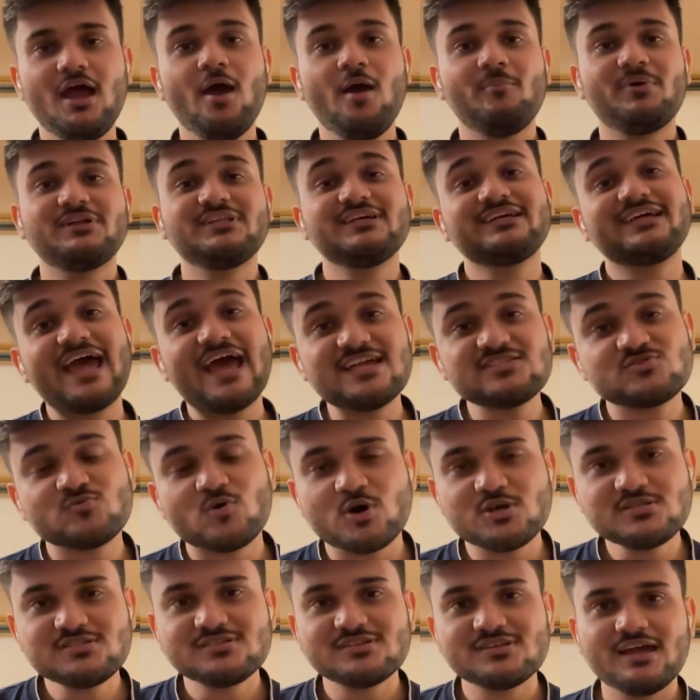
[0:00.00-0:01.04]
But the catch
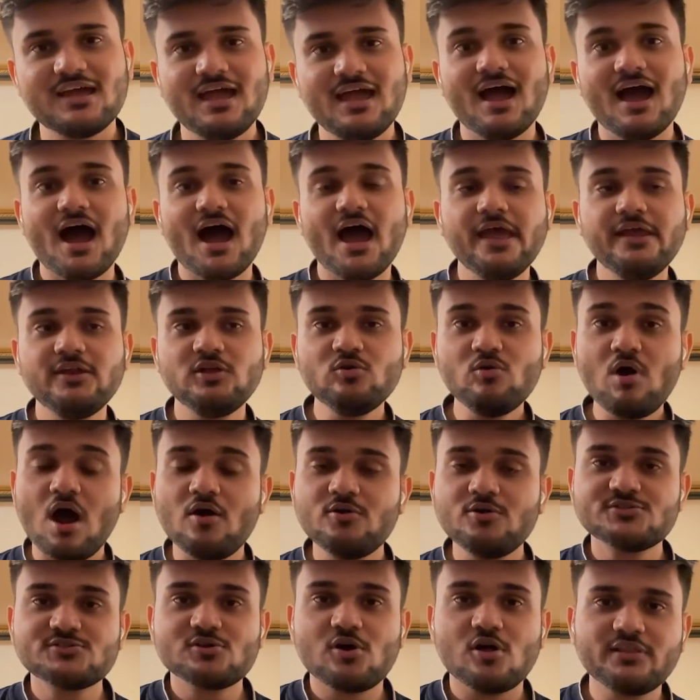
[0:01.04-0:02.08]
was, I knew how
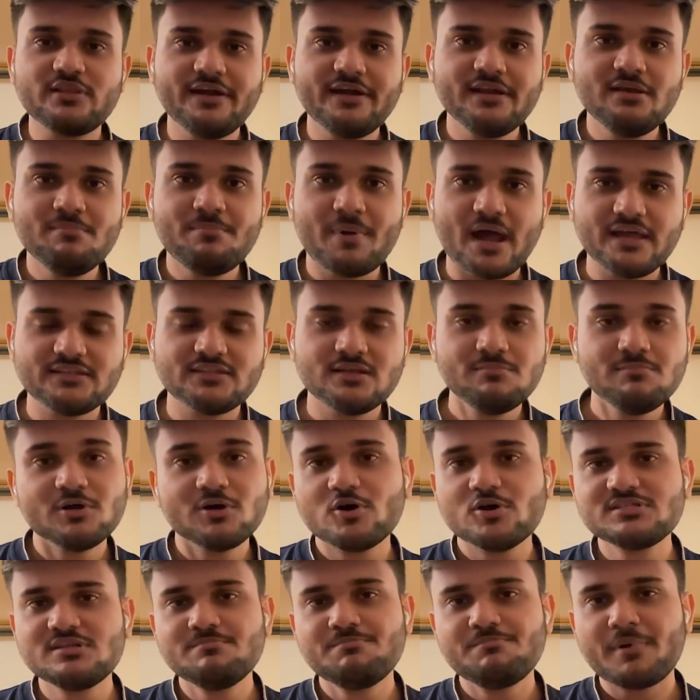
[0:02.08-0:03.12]
to solve that in Python,
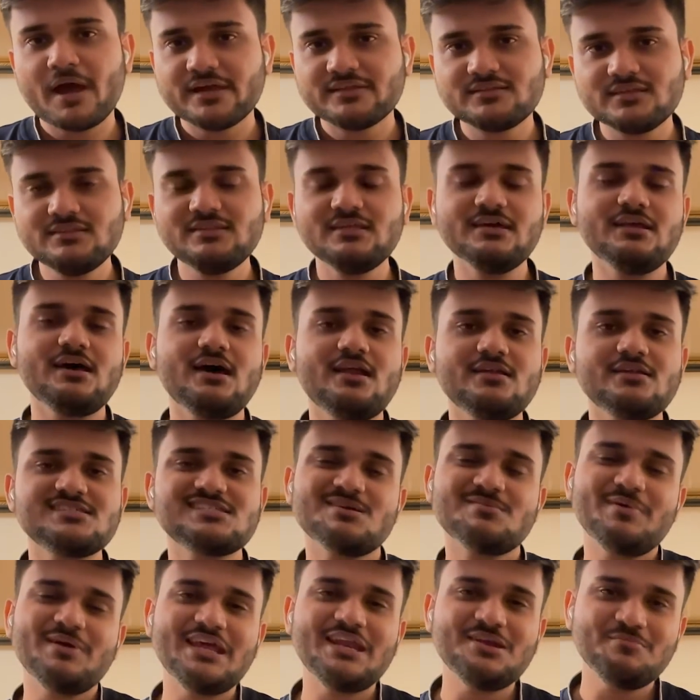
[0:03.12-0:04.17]
because in Python there are
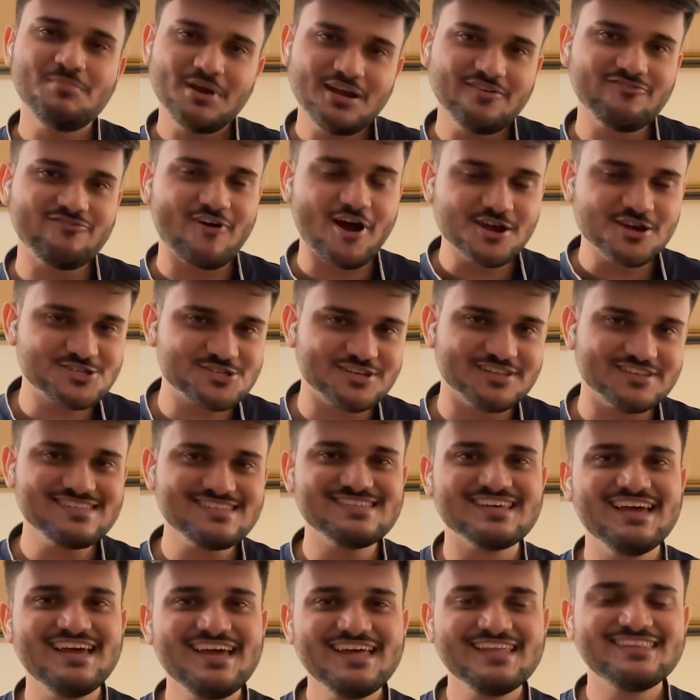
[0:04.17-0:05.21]
some inbuilt functions
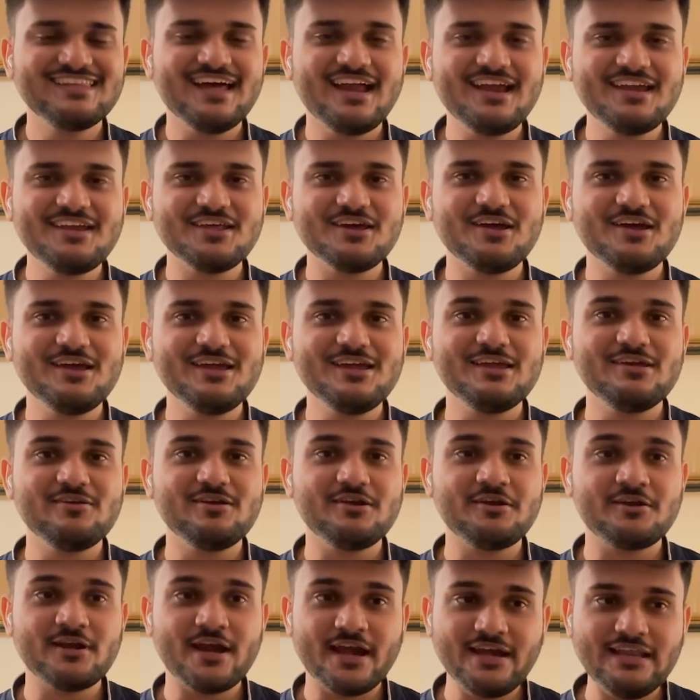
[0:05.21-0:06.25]
that
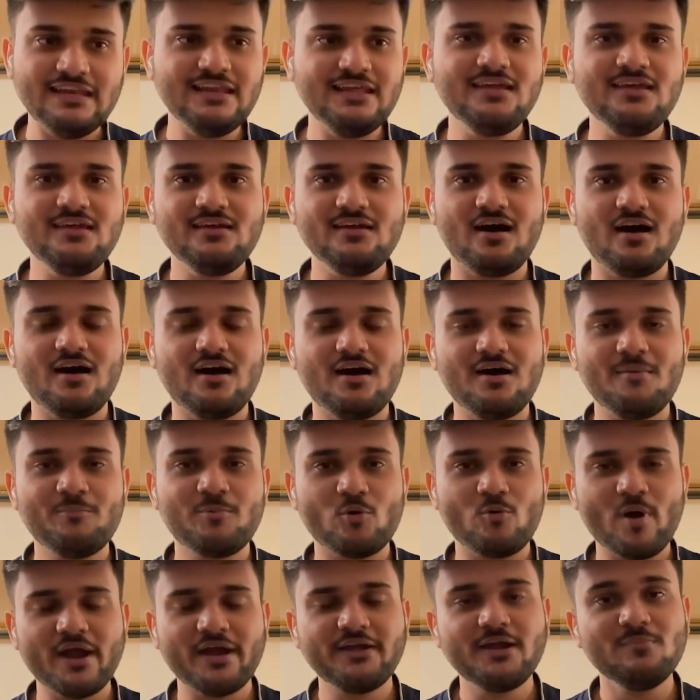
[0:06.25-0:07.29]
readily
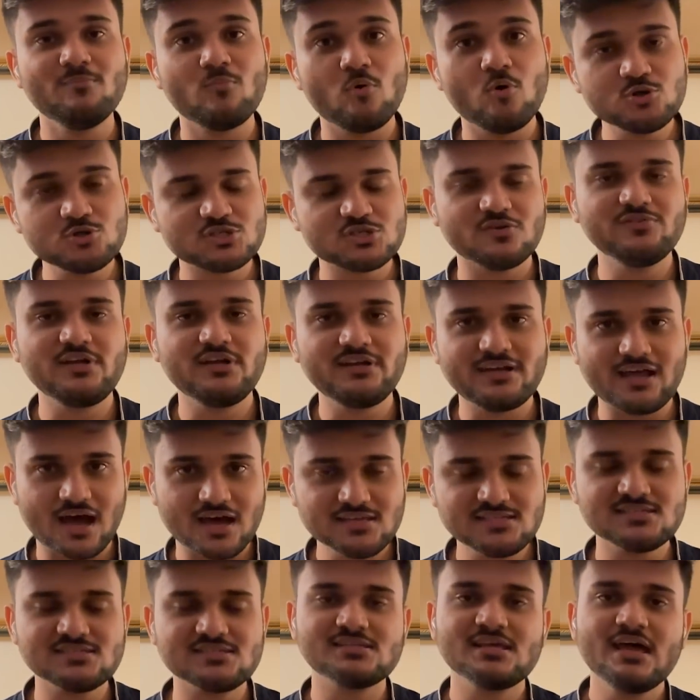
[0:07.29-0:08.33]
provided most of the
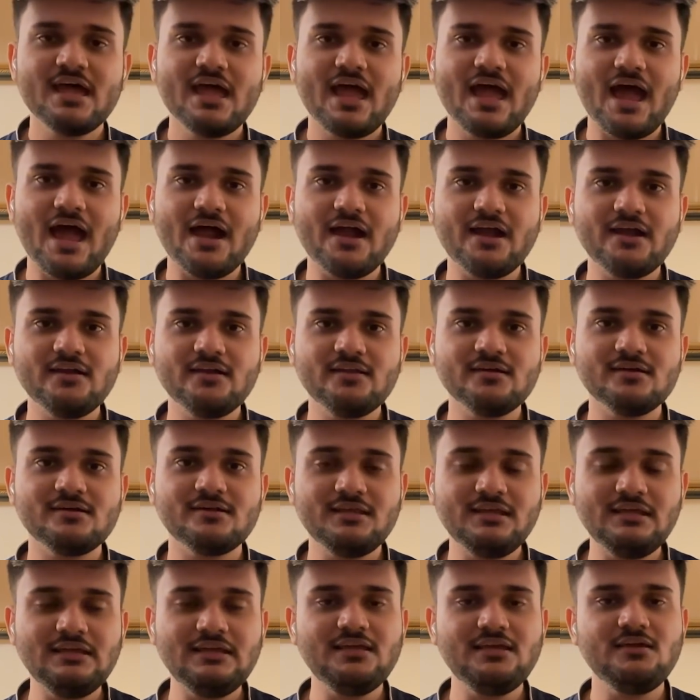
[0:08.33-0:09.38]
tasks and
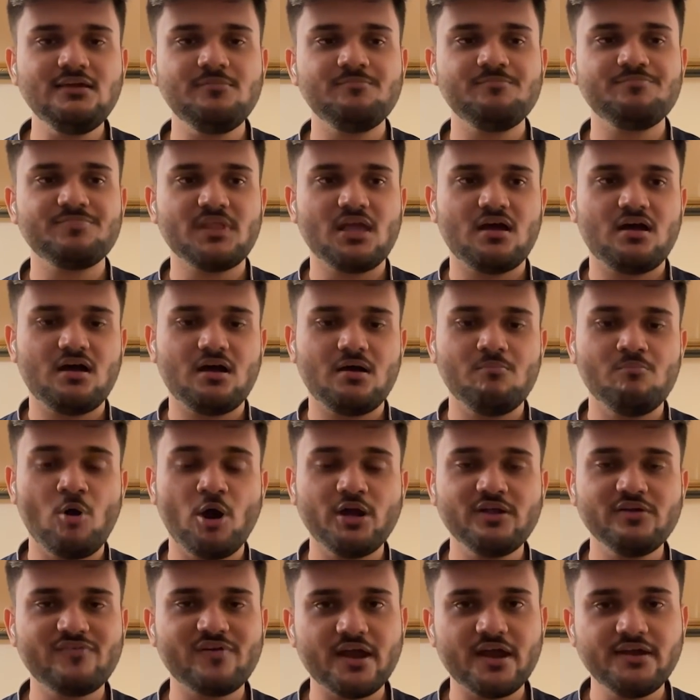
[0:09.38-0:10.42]
really
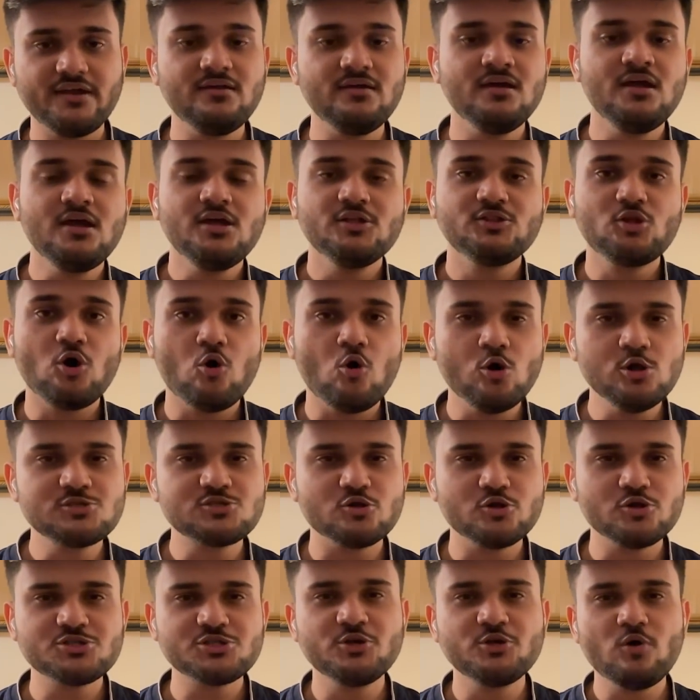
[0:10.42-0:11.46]
modified the whole
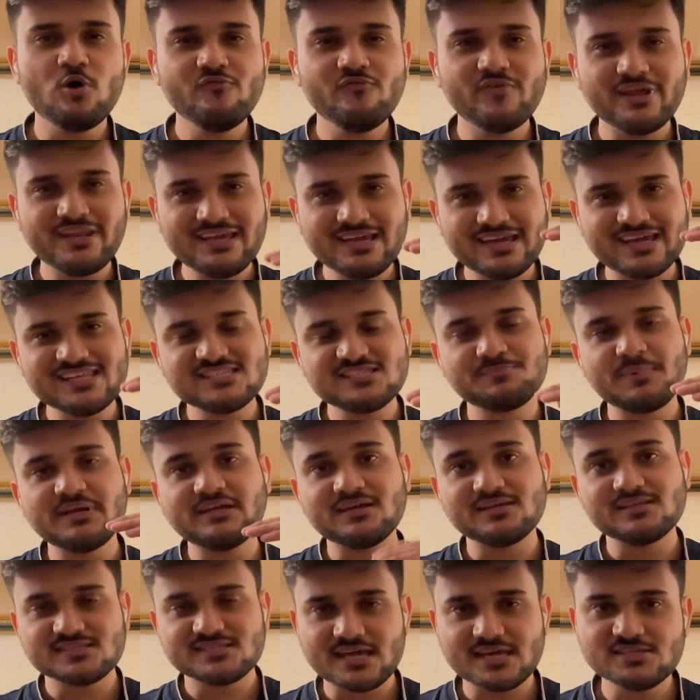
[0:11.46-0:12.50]
solution to a very crisp and
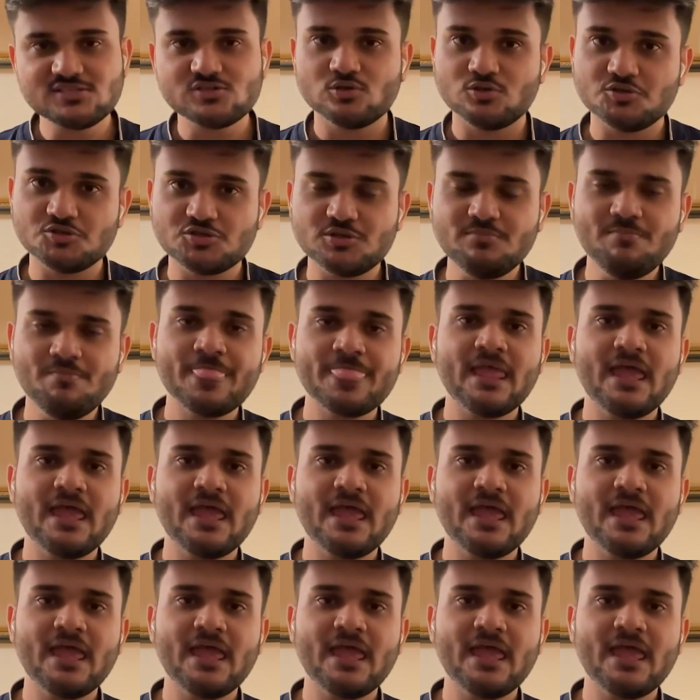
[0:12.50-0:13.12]
concise solution.